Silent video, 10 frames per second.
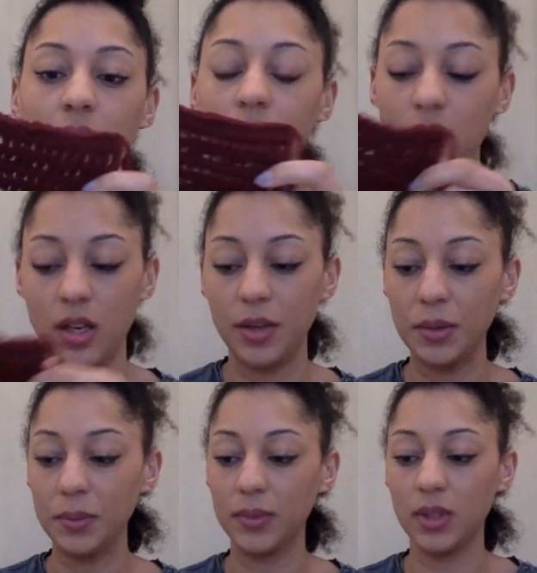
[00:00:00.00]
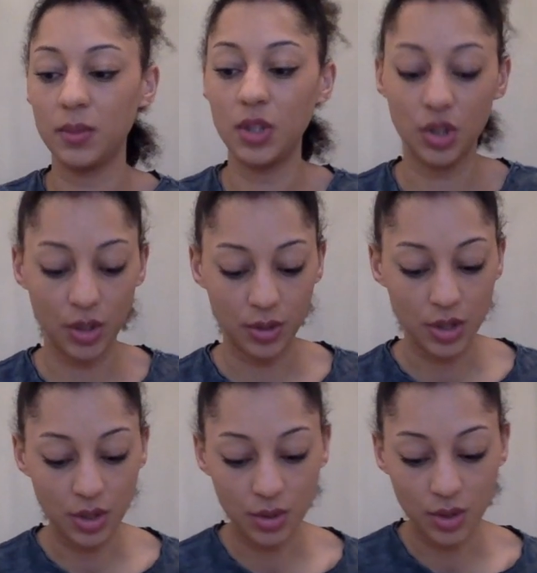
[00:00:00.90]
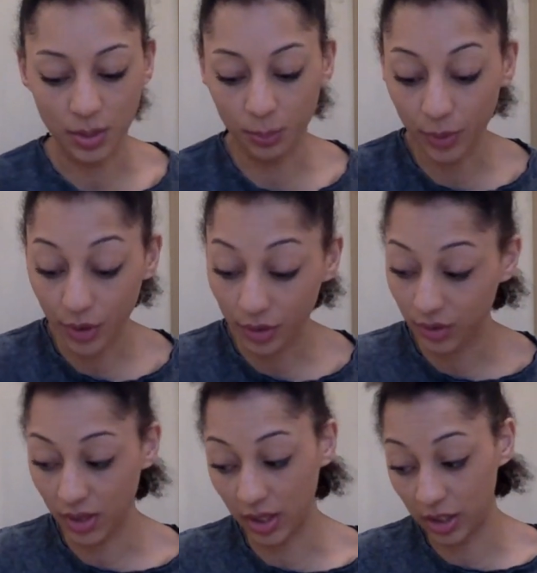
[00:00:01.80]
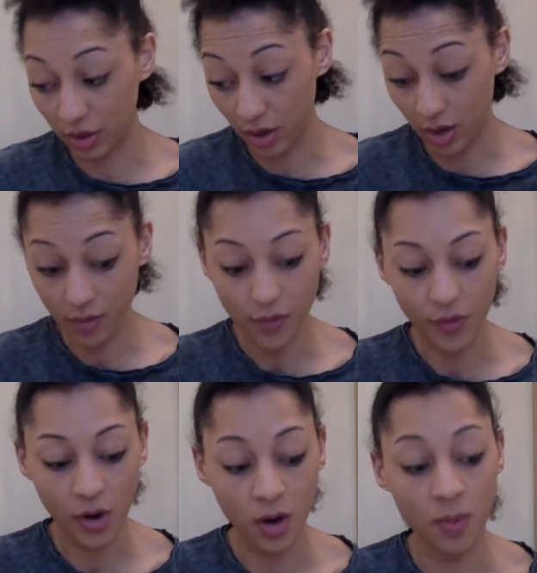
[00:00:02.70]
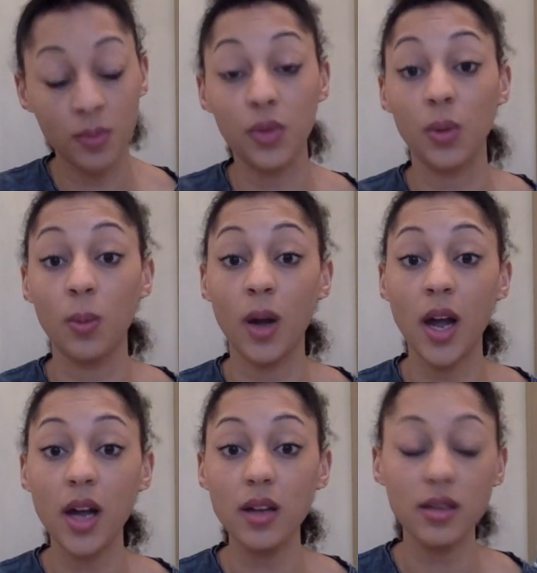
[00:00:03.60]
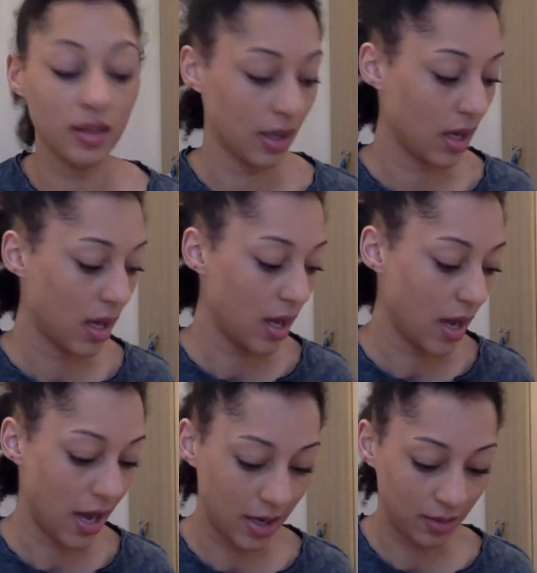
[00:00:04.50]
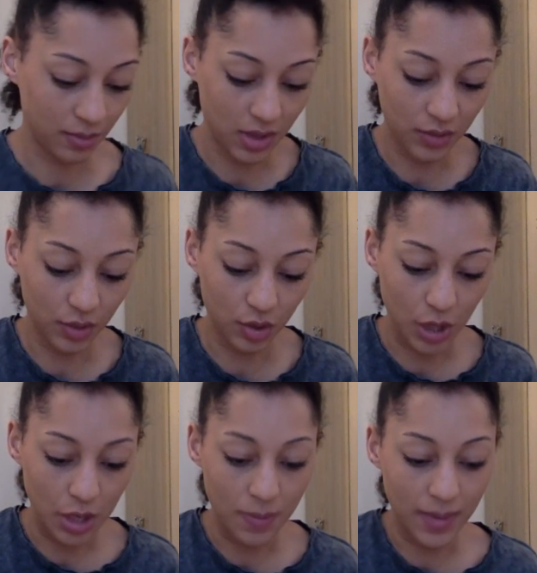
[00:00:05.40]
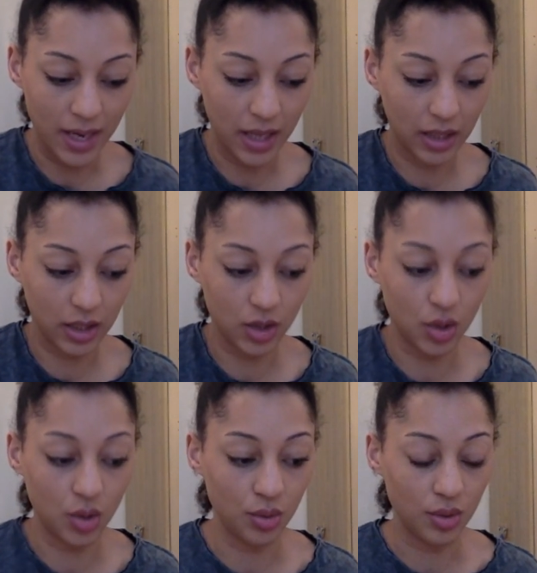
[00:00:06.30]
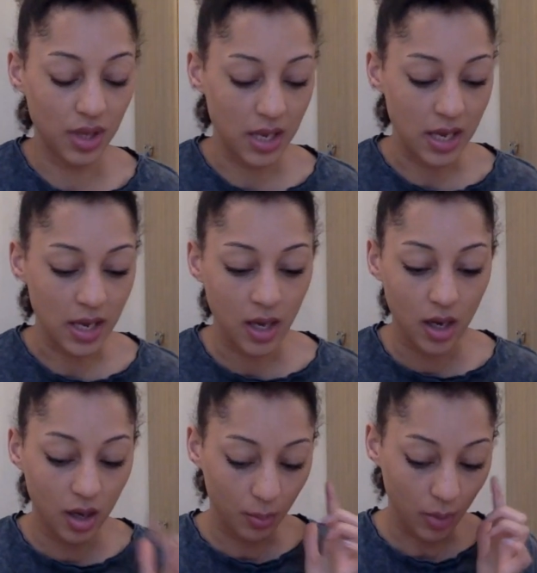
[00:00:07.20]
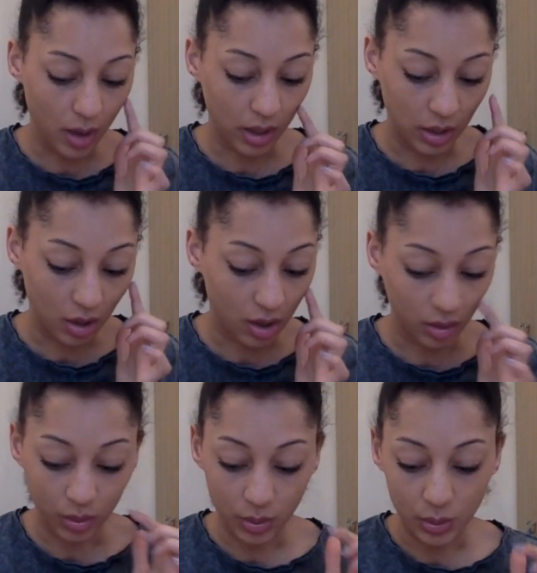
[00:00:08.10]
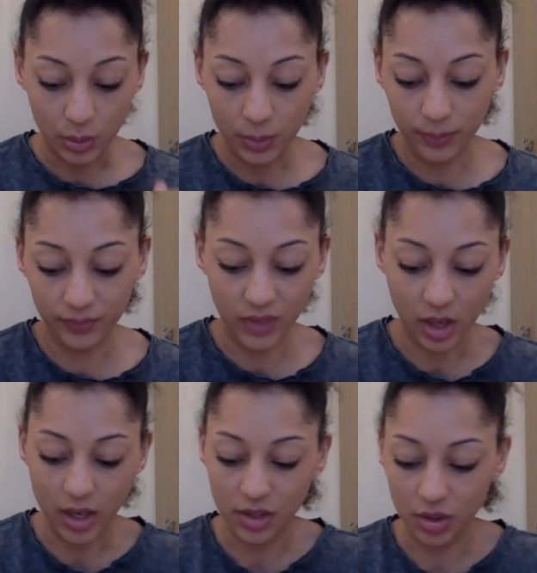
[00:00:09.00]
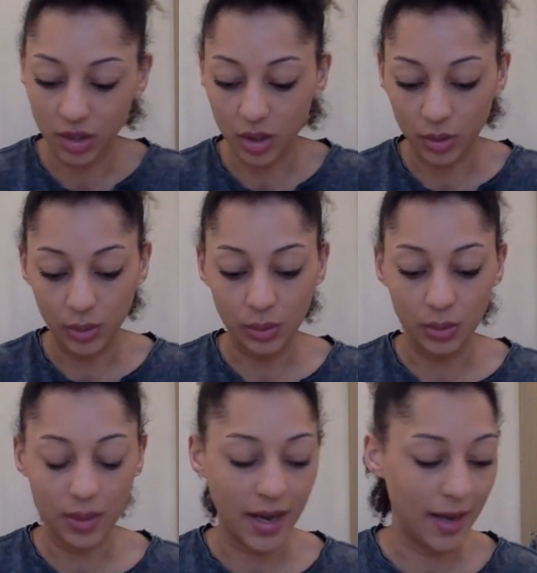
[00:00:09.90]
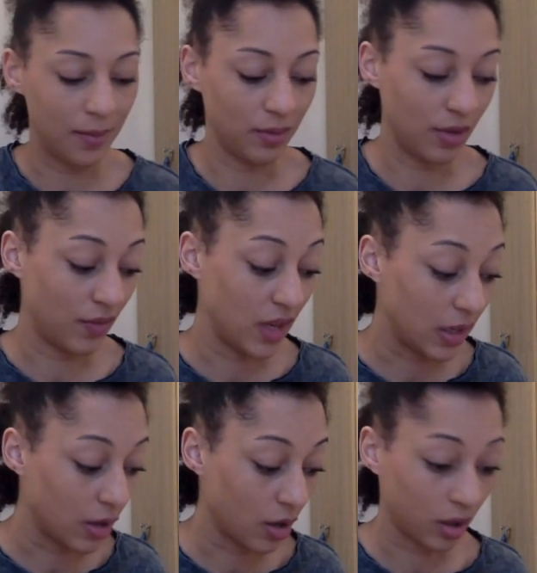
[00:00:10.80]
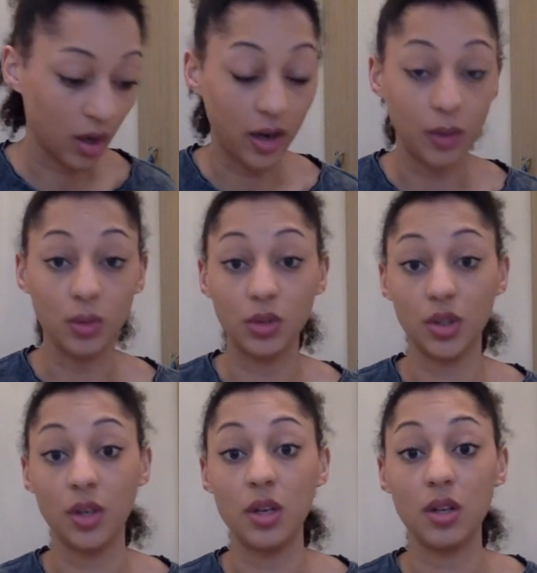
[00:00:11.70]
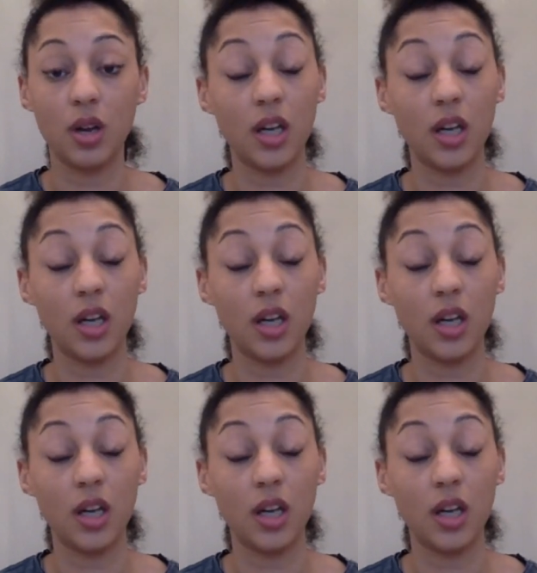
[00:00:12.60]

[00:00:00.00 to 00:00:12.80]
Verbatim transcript: So let me show you the book that I got from The Works. If you go back to the Bargain Yarn Haul, High Street Haul vlog, I will show you,